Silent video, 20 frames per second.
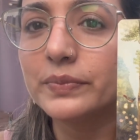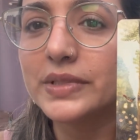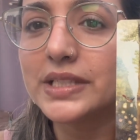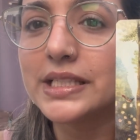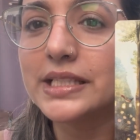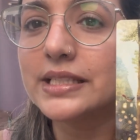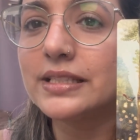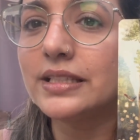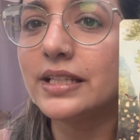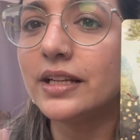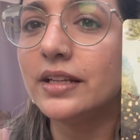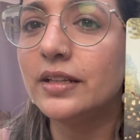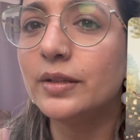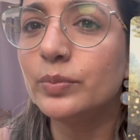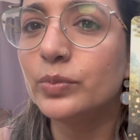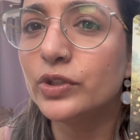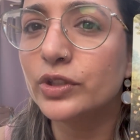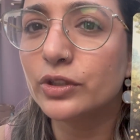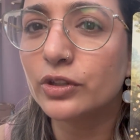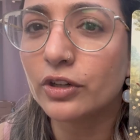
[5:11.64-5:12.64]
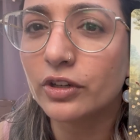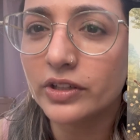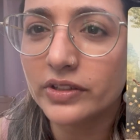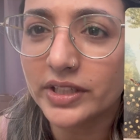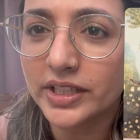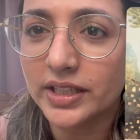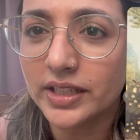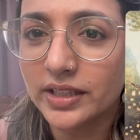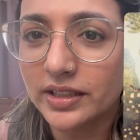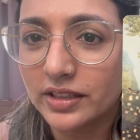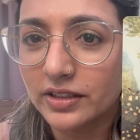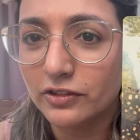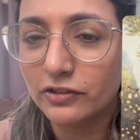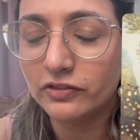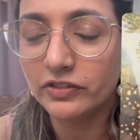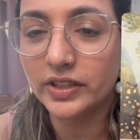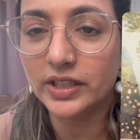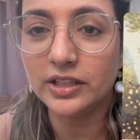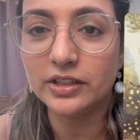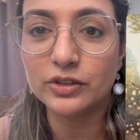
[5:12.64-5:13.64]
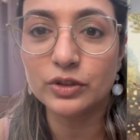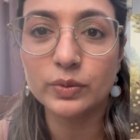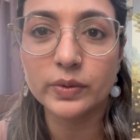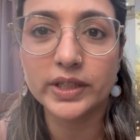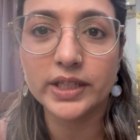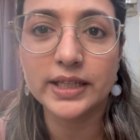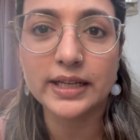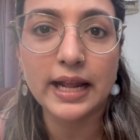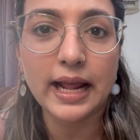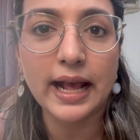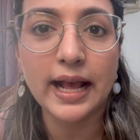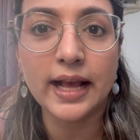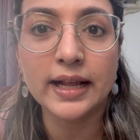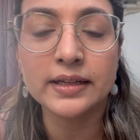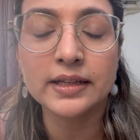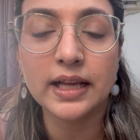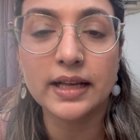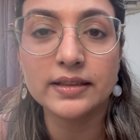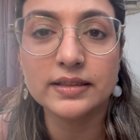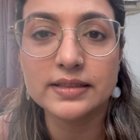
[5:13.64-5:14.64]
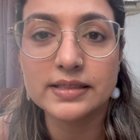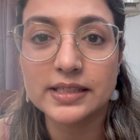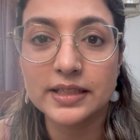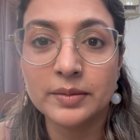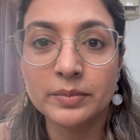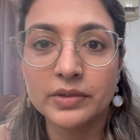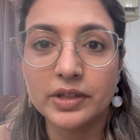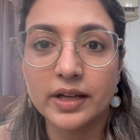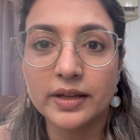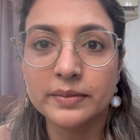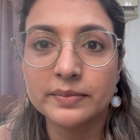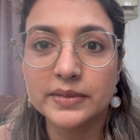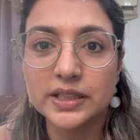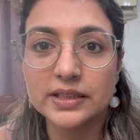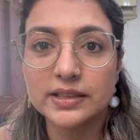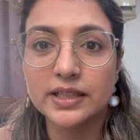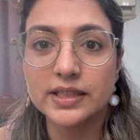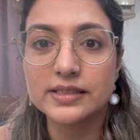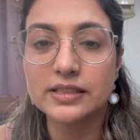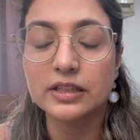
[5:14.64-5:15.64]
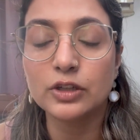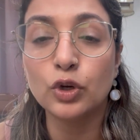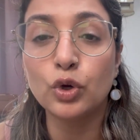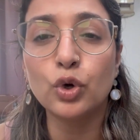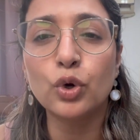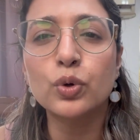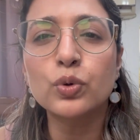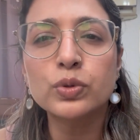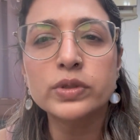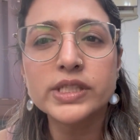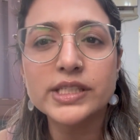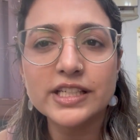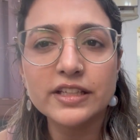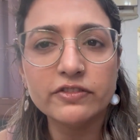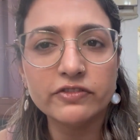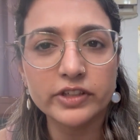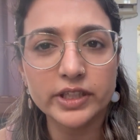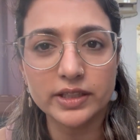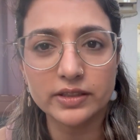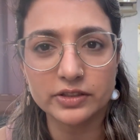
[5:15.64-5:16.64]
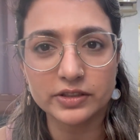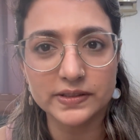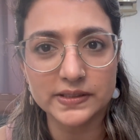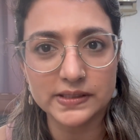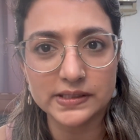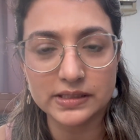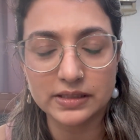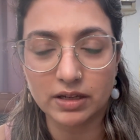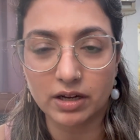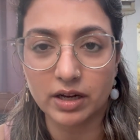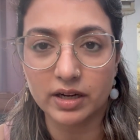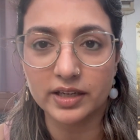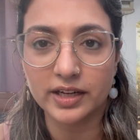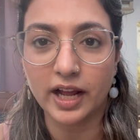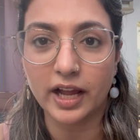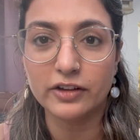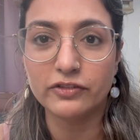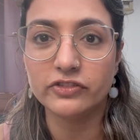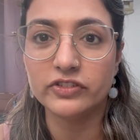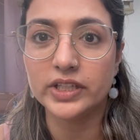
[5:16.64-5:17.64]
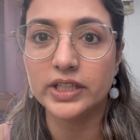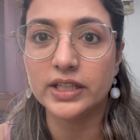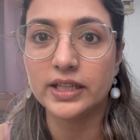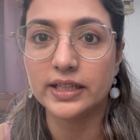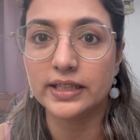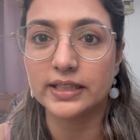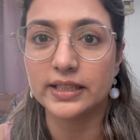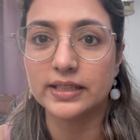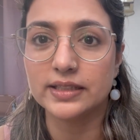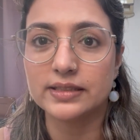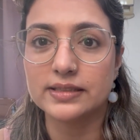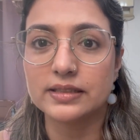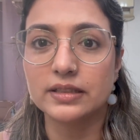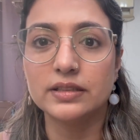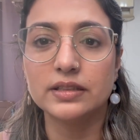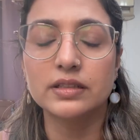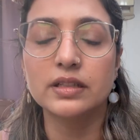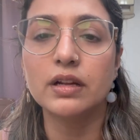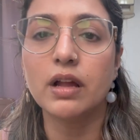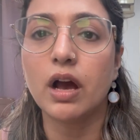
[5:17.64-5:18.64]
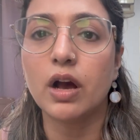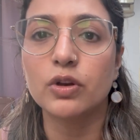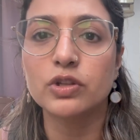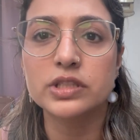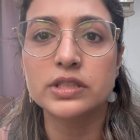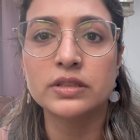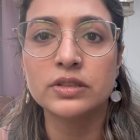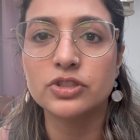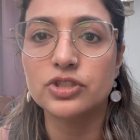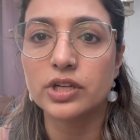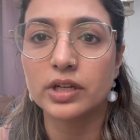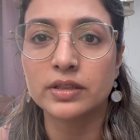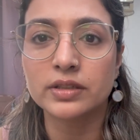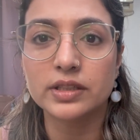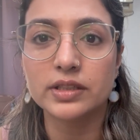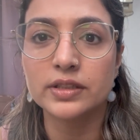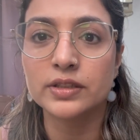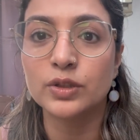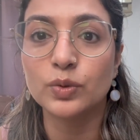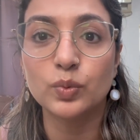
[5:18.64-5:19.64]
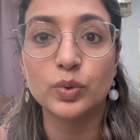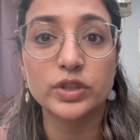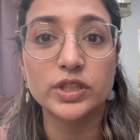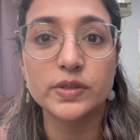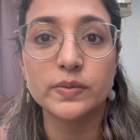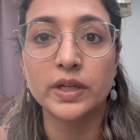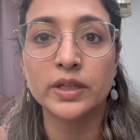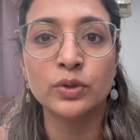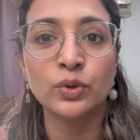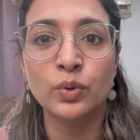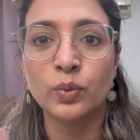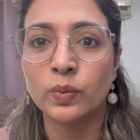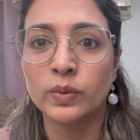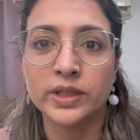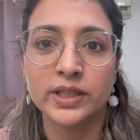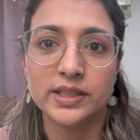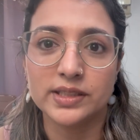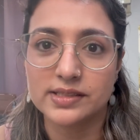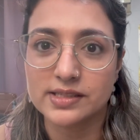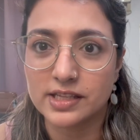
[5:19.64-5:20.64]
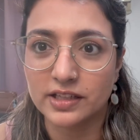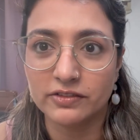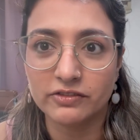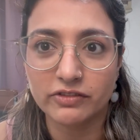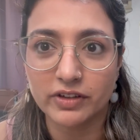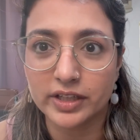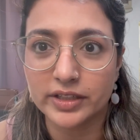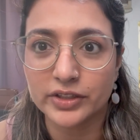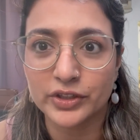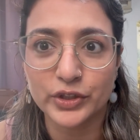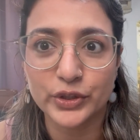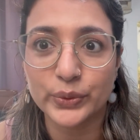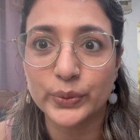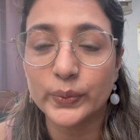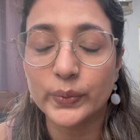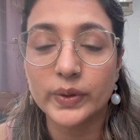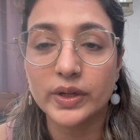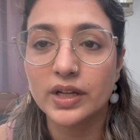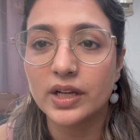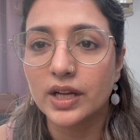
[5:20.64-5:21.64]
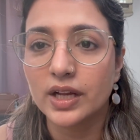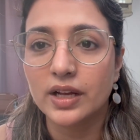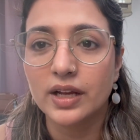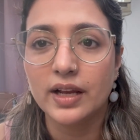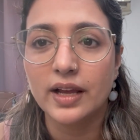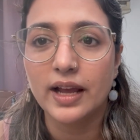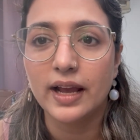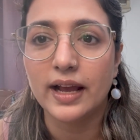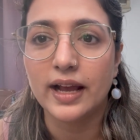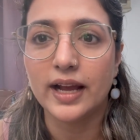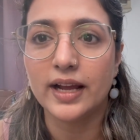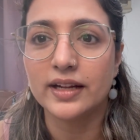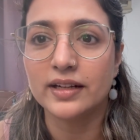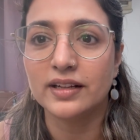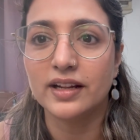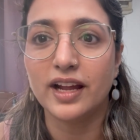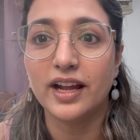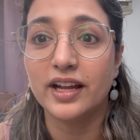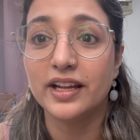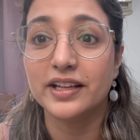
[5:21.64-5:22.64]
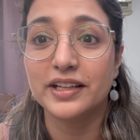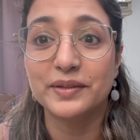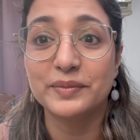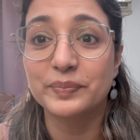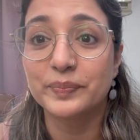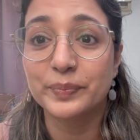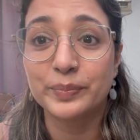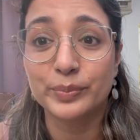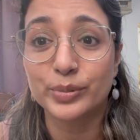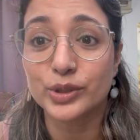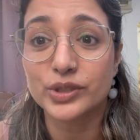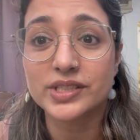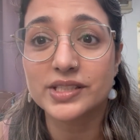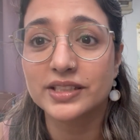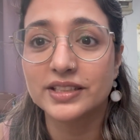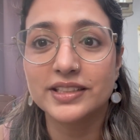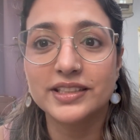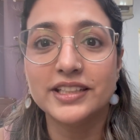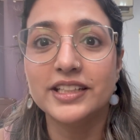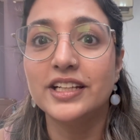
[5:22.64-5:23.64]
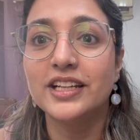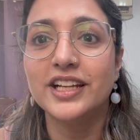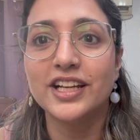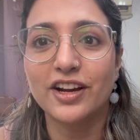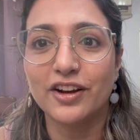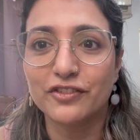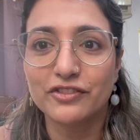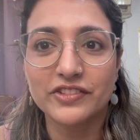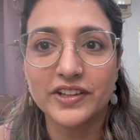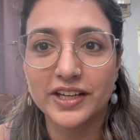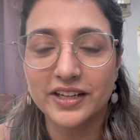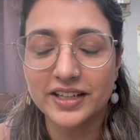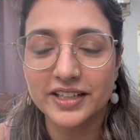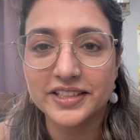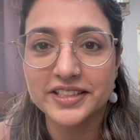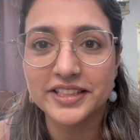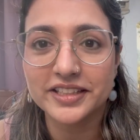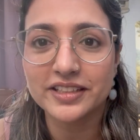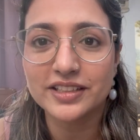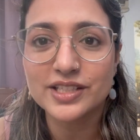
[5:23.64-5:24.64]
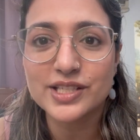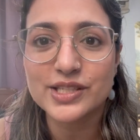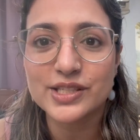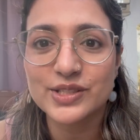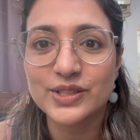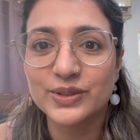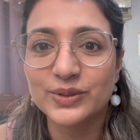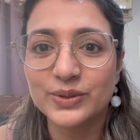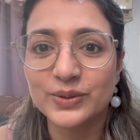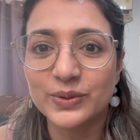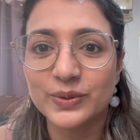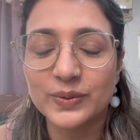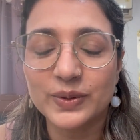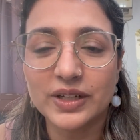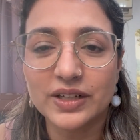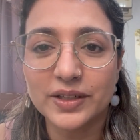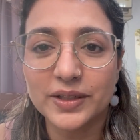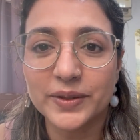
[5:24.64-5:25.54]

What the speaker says: celebratory feel to it, and at the same time there's a cozy feel to this card. I feel like it's a little house in the jungle, in the woods, when no one else can find you, and I personally love that idea. So